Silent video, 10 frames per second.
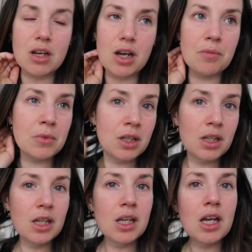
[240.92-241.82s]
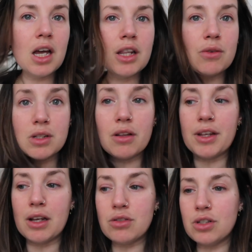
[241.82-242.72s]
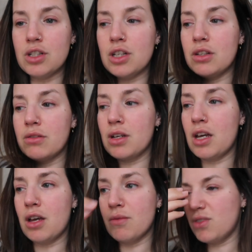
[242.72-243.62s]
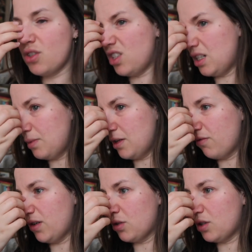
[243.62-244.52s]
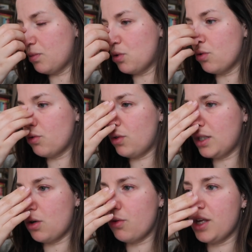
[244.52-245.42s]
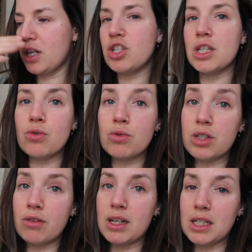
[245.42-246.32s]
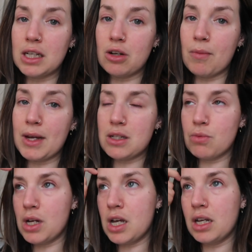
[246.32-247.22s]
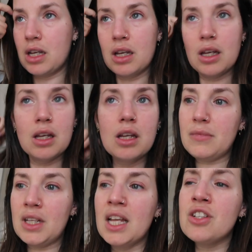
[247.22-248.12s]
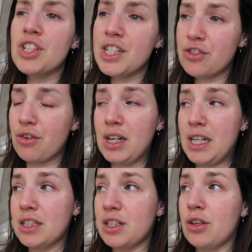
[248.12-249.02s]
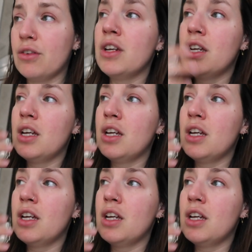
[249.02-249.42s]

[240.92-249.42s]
time and there was nothing else to do. So she's been a real support through this whole thing. She's also recently gone back to work and she's struggling, so